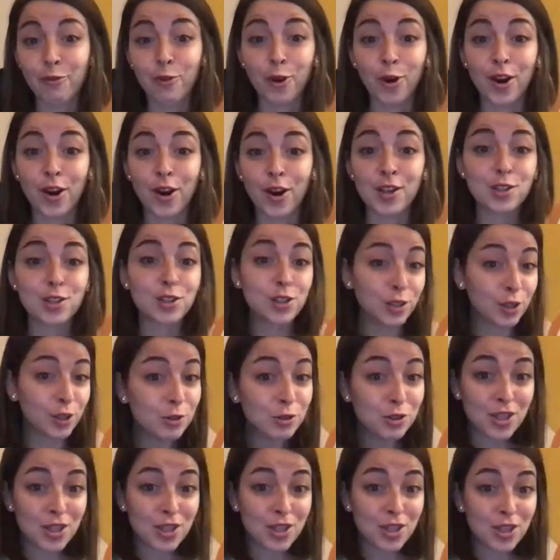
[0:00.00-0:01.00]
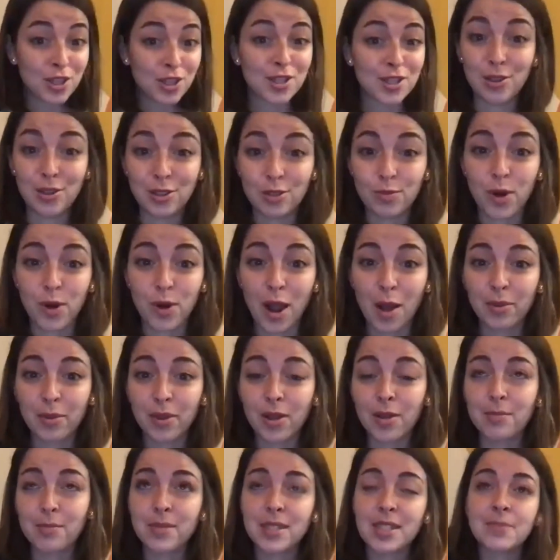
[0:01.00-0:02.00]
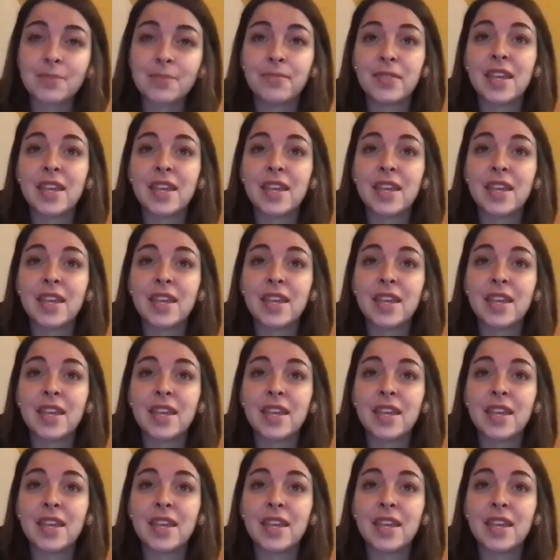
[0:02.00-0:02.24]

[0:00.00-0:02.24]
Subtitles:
for a solution to those problems.